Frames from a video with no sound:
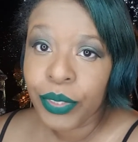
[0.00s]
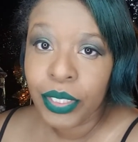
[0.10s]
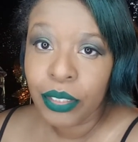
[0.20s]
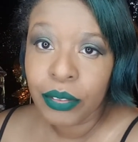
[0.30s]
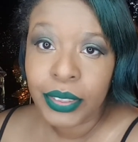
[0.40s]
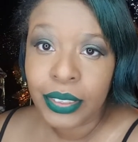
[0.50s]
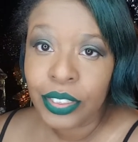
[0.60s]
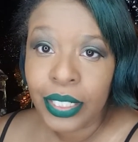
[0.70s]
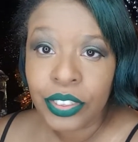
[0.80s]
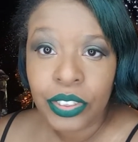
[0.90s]
you know,
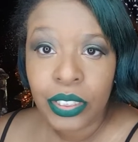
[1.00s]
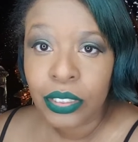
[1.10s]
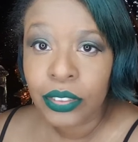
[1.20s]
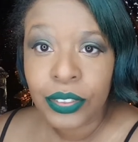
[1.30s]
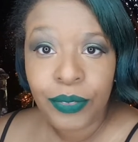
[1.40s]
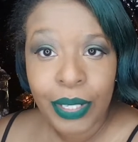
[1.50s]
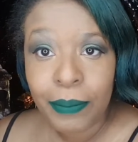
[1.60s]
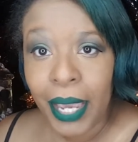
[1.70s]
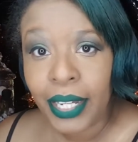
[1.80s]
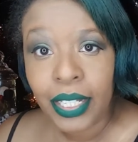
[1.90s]
suggestions,
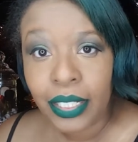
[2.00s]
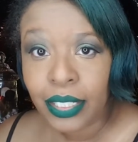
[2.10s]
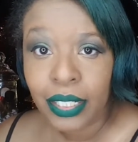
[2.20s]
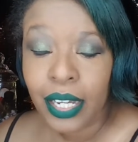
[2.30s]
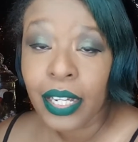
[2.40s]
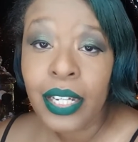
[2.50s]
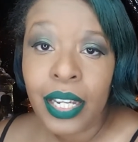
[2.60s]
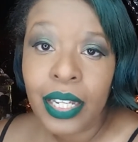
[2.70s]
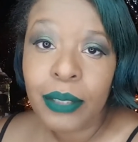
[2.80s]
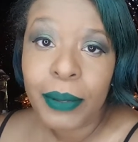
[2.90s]
feedback, anything that
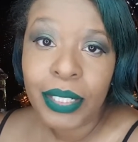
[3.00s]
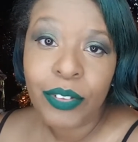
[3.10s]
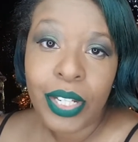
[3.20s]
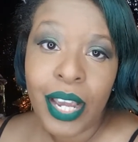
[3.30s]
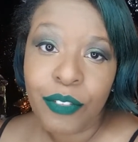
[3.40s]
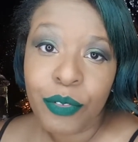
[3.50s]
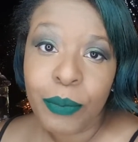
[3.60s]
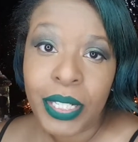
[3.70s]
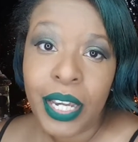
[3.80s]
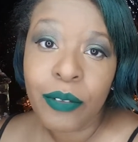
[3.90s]
anybody would have for me.